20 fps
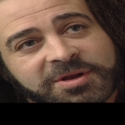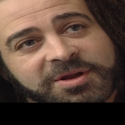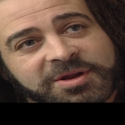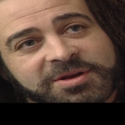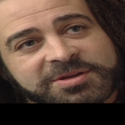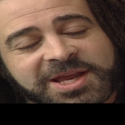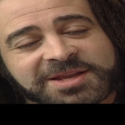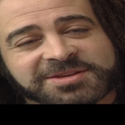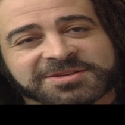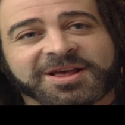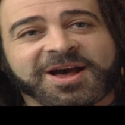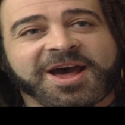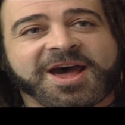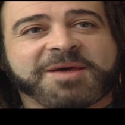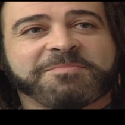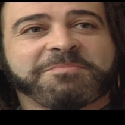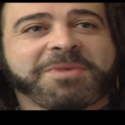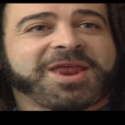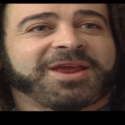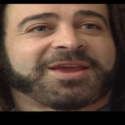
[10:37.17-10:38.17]
It takes a lot
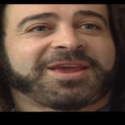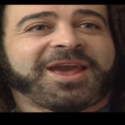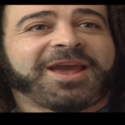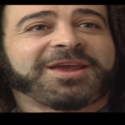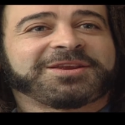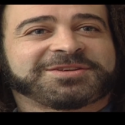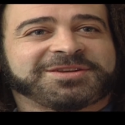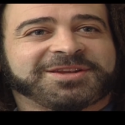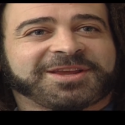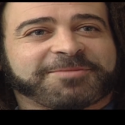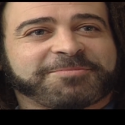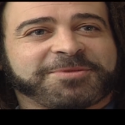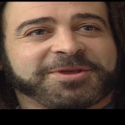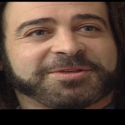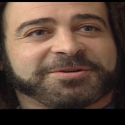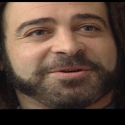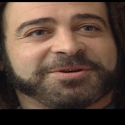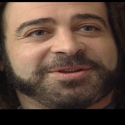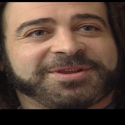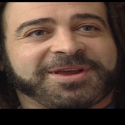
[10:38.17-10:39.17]
of medication to get me
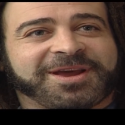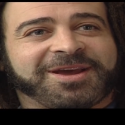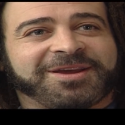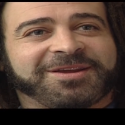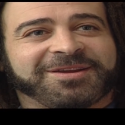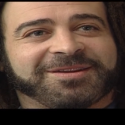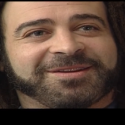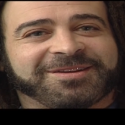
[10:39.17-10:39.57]
through a day,